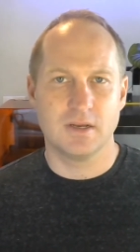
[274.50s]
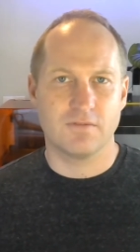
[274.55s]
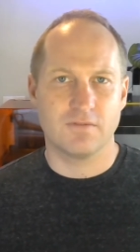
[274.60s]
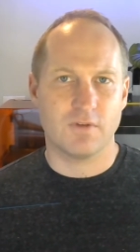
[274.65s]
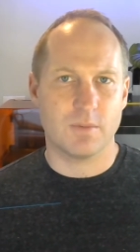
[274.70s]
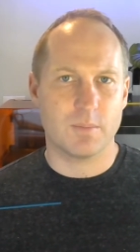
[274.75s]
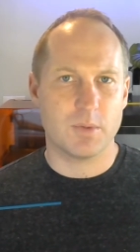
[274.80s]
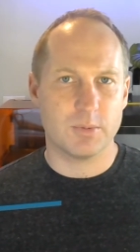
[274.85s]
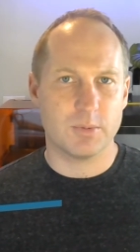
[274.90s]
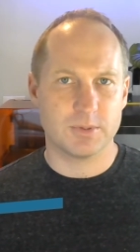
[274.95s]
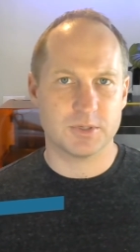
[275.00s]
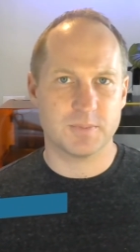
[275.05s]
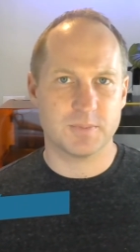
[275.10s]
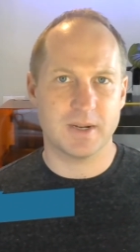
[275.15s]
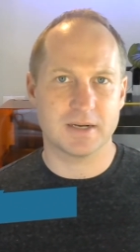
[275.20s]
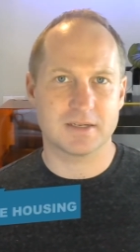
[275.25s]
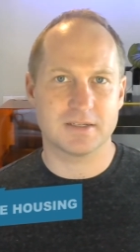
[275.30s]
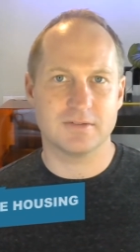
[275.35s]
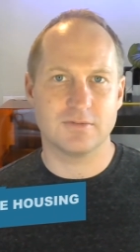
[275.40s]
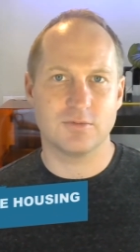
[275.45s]
From your
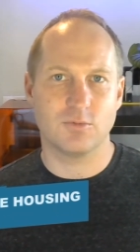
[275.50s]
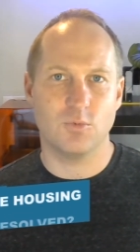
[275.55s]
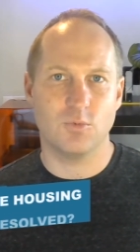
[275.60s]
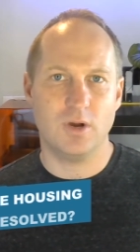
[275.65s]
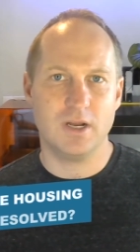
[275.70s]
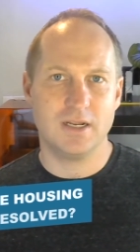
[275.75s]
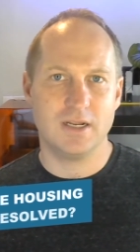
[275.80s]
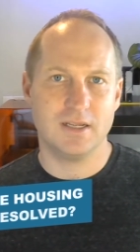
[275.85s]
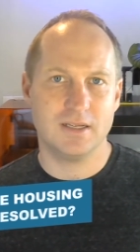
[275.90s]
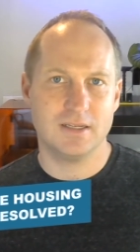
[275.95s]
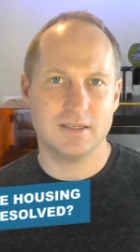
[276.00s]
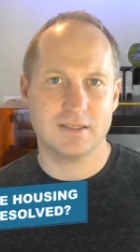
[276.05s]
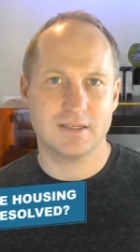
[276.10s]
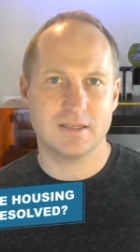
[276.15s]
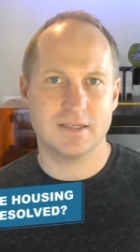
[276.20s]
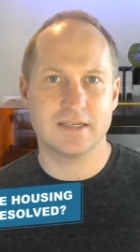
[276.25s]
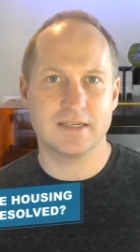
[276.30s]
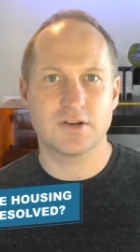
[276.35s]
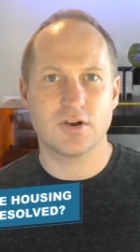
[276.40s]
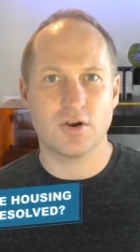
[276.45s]
perspective, what is
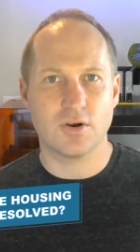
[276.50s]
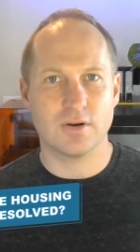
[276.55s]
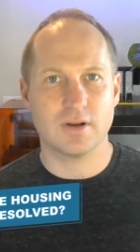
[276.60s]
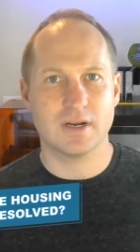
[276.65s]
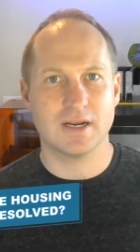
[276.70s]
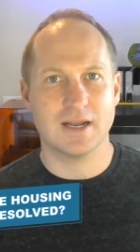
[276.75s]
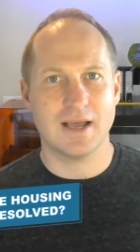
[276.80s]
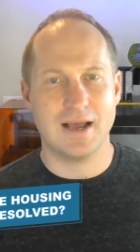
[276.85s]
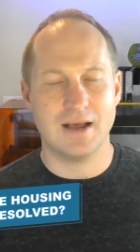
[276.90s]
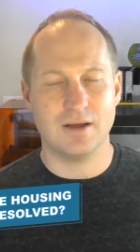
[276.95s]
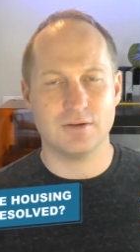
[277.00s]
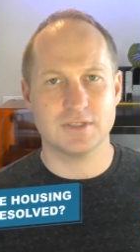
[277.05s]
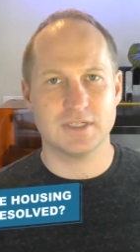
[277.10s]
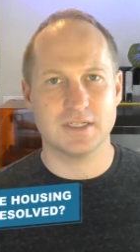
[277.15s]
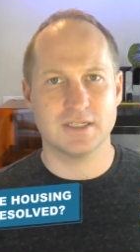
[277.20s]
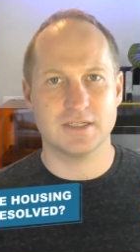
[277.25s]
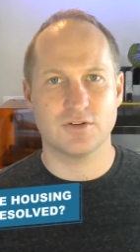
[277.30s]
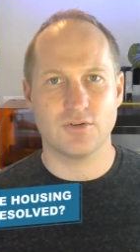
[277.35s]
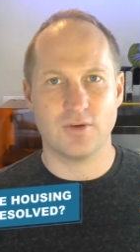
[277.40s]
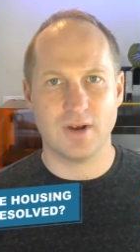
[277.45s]
the current
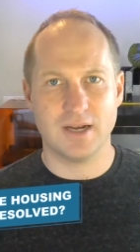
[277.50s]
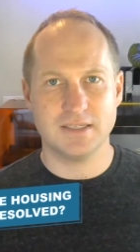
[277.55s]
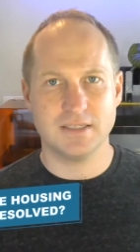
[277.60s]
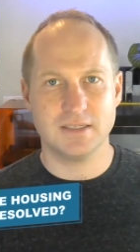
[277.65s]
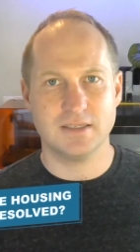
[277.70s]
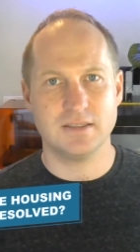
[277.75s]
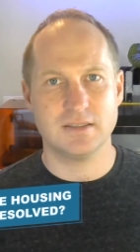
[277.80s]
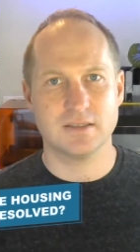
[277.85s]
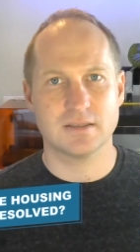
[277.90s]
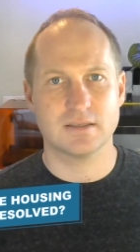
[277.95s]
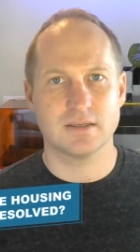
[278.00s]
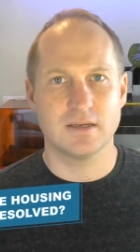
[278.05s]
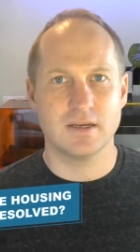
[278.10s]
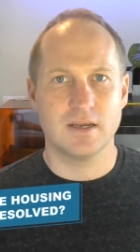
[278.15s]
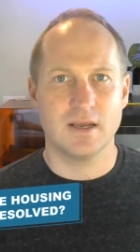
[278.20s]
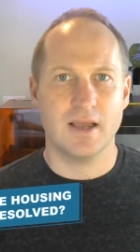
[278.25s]
housing crisis,